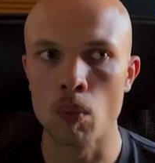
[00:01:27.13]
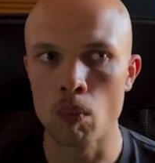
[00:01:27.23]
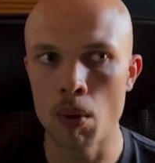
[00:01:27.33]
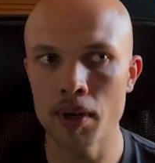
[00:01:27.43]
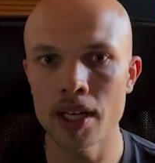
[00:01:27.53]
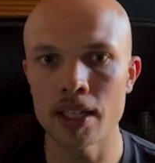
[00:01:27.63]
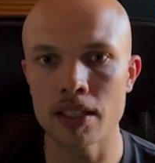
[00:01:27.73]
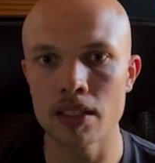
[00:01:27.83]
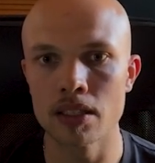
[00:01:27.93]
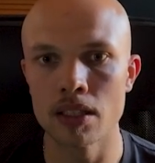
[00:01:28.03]
when we
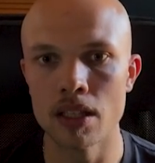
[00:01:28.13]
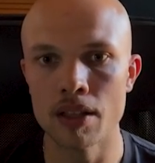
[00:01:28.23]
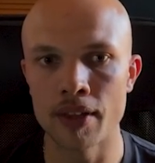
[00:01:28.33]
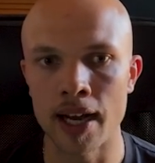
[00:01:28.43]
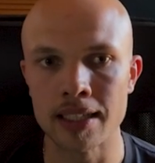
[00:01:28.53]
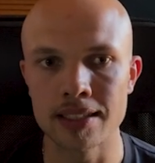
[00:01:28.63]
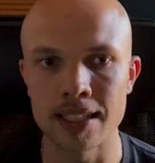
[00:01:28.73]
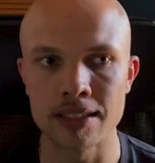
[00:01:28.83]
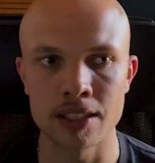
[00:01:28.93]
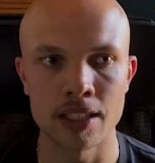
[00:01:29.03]
click that,
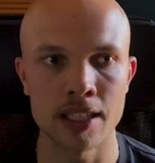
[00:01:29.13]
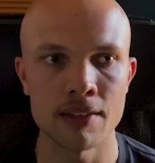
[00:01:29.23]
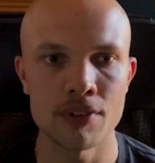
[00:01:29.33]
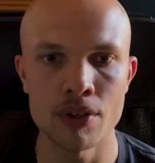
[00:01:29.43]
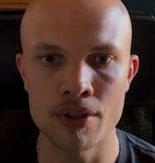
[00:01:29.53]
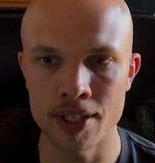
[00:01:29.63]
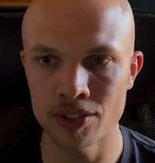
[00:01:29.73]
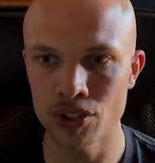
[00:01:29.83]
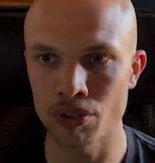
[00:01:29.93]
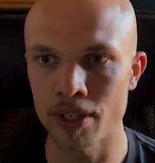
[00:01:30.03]
it's going to give you this
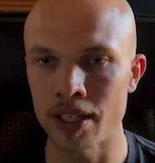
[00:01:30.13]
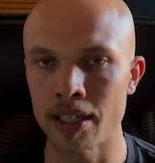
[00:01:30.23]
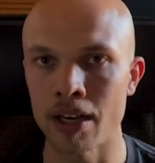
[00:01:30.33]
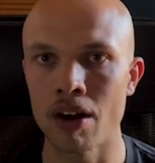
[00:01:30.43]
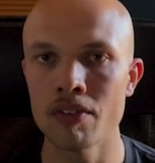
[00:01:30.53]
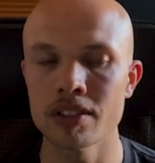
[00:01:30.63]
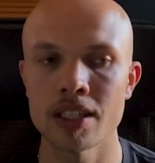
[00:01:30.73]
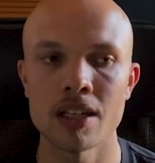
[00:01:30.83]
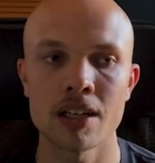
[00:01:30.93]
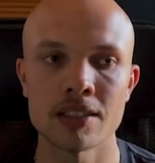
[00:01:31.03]
screen. Now, obviously,
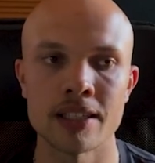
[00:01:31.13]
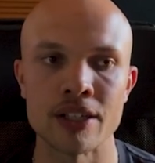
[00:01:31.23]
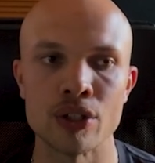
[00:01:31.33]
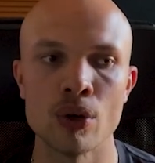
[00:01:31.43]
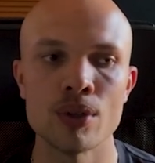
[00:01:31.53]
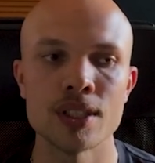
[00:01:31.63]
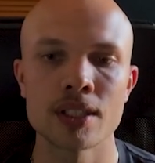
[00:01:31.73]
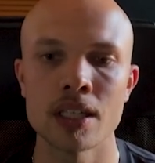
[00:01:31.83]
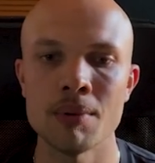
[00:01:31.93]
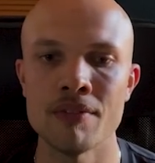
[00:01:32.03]
like I said, yours is
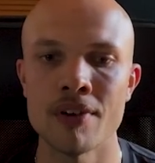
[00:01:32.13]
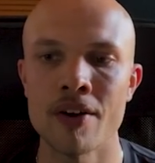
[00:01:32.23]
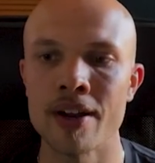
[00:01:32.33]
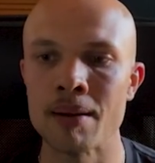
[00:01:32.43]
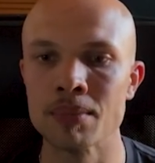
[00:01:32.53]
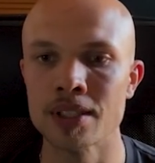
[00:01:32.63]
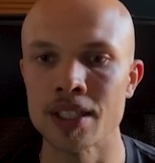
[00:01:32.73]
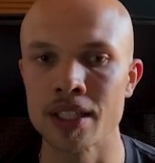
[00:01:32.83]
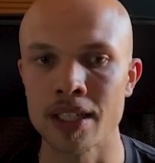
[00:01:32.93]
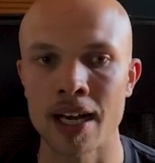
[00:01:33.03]
going to be very empty.
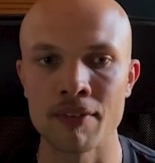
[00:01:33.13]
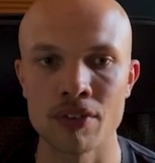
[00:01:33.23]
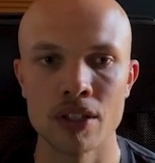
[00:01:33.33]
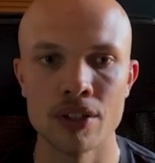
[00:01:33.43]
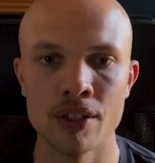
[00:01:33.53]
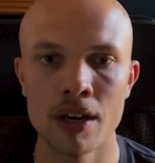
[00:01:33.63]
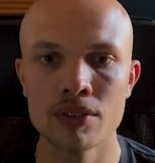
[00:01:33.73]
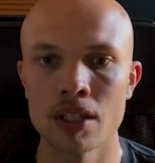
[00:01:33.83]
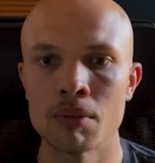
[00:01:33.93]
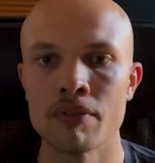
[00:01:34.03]
You're going to have no
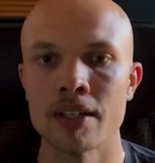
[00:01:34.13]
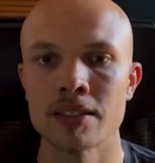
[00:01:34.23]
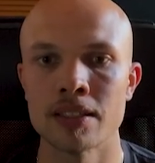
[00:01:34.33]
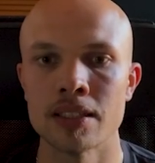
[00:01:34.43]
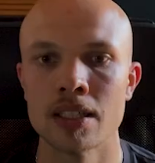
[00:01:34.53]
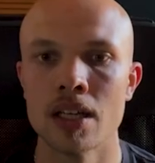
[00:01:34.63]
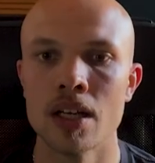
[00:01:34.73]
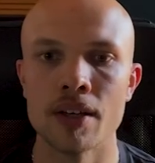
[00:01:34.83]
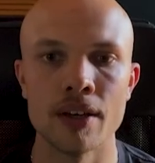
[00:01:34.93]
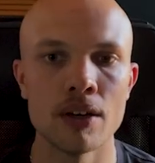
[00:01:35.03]
time invested,
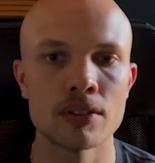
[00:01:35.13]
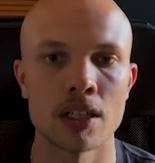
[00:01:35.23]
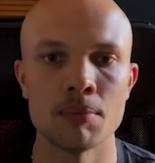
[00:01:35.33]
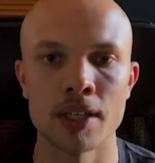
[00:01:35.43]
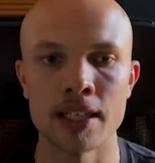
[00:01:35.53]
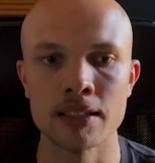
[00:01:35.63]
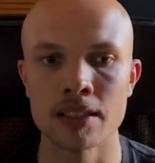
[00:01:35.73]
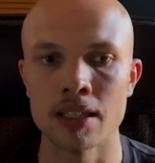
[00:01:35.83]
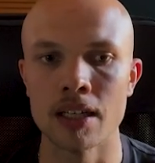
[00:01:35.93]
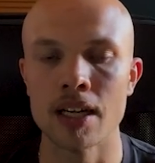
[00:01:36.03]
no time
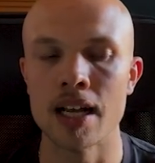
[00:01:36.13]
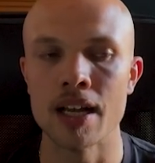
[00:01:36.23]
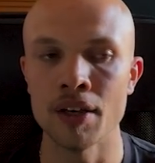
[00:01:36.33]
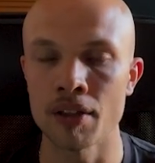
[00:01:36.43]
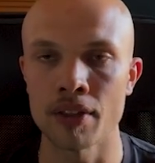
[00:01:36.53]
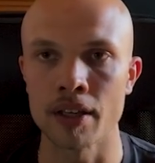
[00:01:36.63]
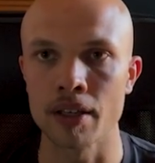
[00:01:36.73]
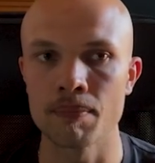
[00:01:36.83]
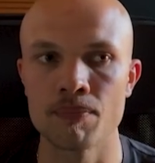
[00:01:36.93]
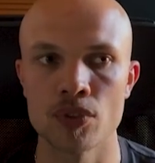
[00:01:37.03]
data, nothing.
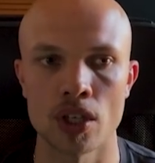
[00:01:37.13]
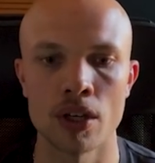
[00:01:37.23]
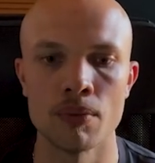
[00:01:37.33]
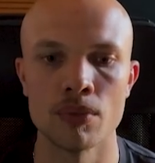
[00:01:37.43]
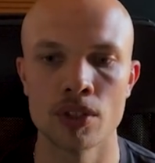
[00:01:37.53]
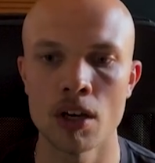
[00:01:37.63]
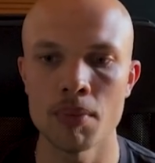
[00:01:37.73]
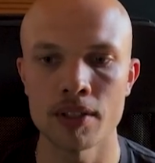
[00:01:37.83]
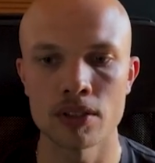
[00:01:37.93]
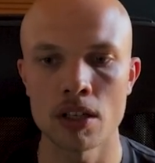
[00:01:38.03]
So don't
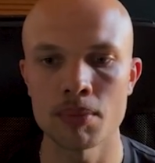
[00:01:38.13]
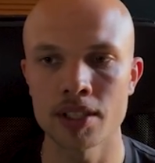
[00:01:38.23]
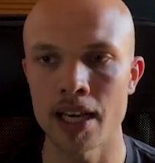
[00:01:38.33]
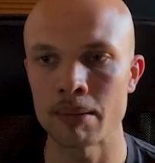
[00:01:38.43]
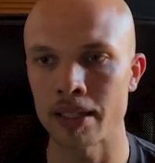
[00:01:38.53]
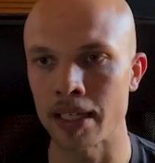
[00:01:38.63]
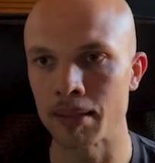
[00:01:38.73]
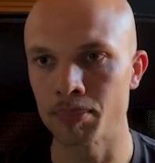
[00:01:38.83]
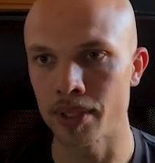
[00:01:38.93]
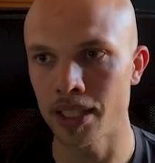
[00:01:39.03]
be scared about that.
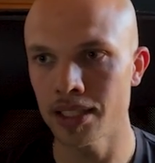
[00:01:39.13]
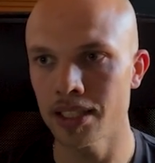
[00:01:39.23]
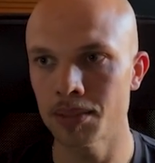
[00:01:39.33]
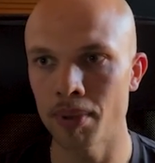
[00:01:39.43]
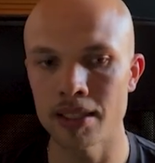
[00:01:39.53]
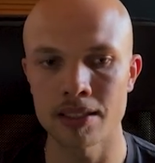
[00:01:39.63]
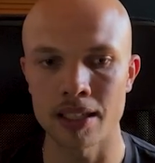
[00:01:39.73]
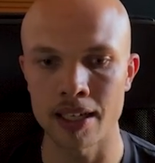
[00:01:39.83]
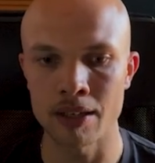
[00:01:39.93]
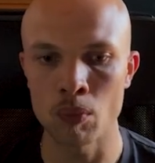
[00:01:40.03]
But this is
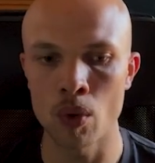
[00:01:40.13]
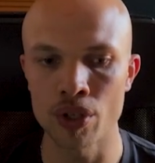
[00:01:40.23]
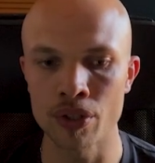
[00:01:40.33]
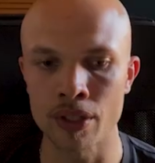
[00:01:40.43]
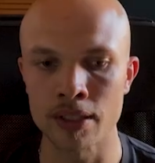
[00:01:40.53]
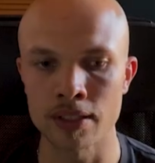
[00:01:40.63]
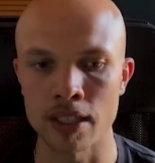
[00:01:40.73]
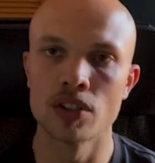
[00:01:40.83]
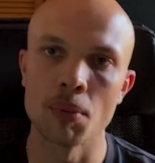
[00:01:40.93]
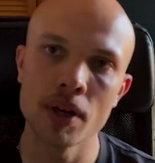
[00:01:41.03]
basically what you're going to see.
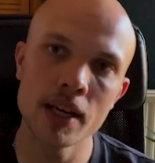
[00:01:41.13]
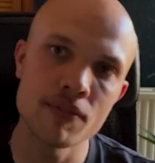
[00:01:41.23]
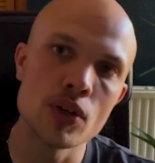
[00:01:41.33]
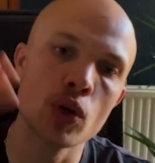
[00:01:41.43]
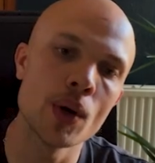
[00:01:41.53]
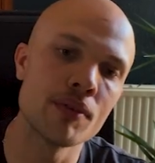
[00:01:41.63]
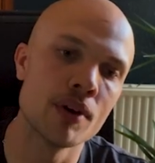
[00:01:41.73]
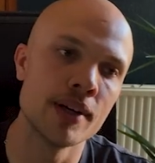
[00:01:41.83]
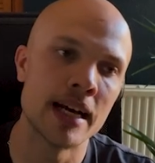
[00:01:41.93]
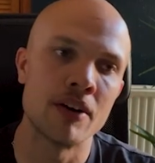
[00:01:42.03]
So I'm going to give you a quick
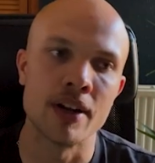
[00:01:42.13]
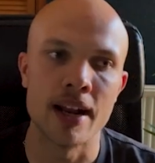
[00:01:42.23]
rundown on